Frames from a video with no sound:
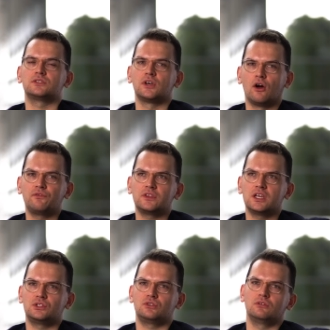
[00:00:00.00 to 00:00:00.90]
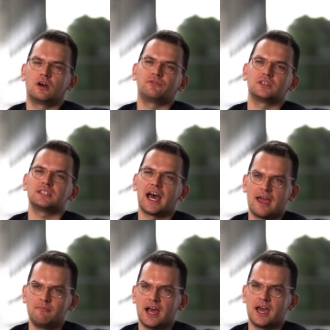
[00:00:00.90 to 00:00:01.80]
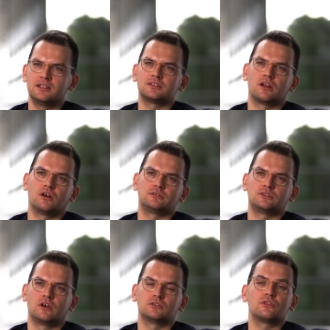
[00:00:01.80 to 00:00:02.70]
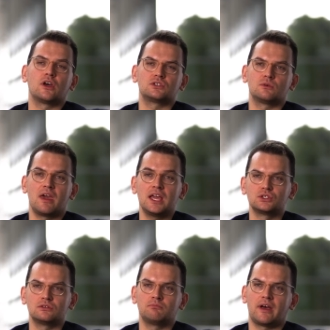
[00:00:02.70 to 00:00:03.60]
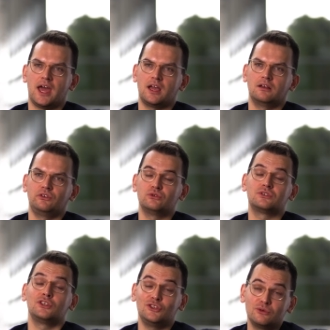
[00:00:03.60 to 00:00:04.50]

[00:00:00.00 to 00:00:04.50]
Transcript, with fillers: solved the issue of the timelines and also the automation by using